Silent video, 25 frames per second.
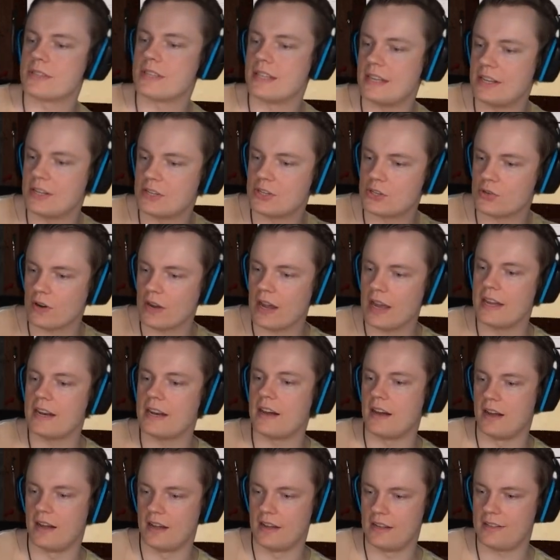did it try
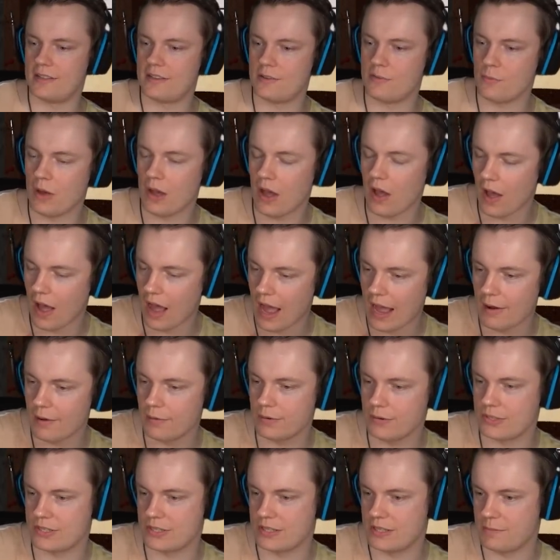to hunt while I
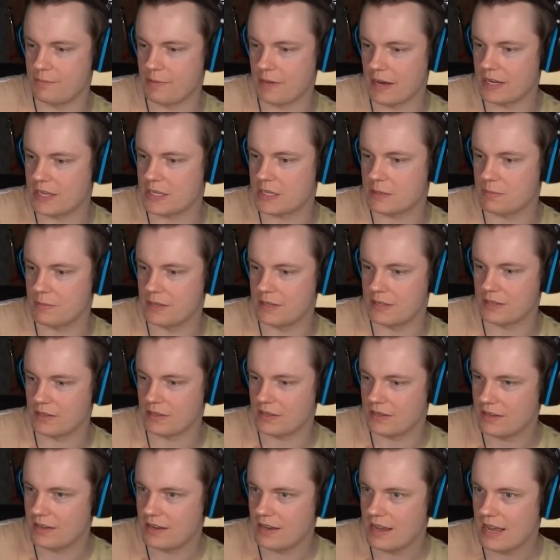was in the basement,
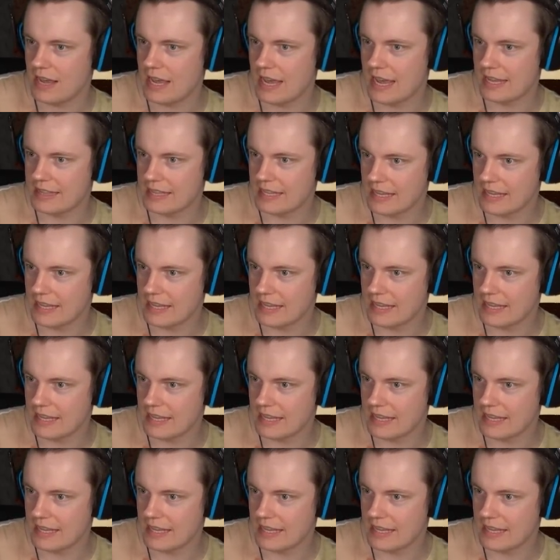and